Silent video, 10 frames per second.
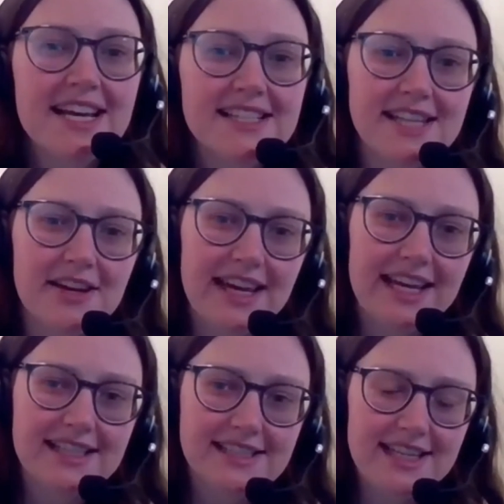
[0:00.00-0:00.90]
So
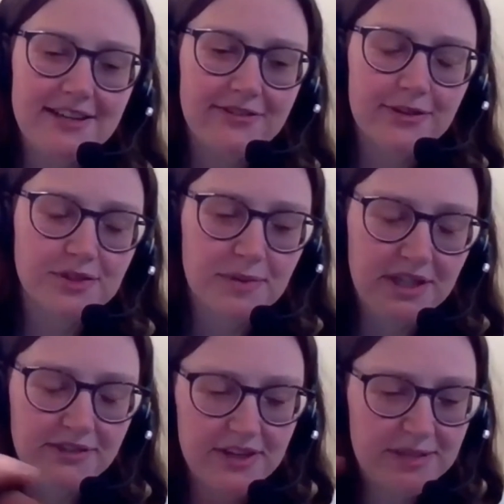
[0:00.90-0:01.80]
it defaults, when
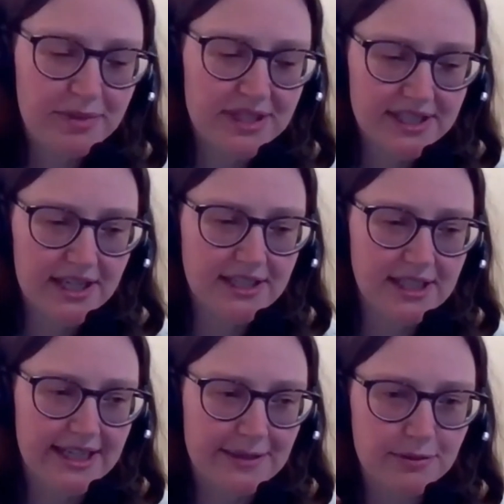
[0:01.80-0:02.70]
you first put a search
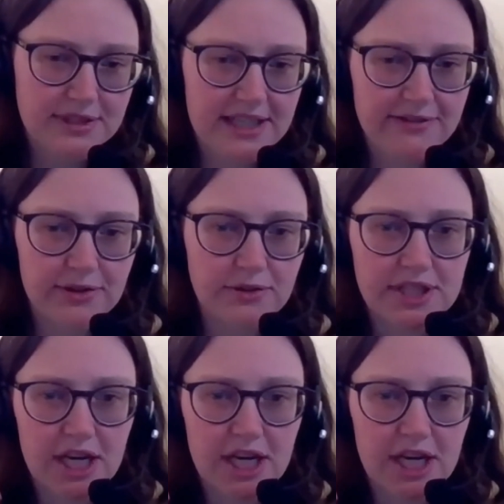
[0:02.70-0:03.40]
in, it will default to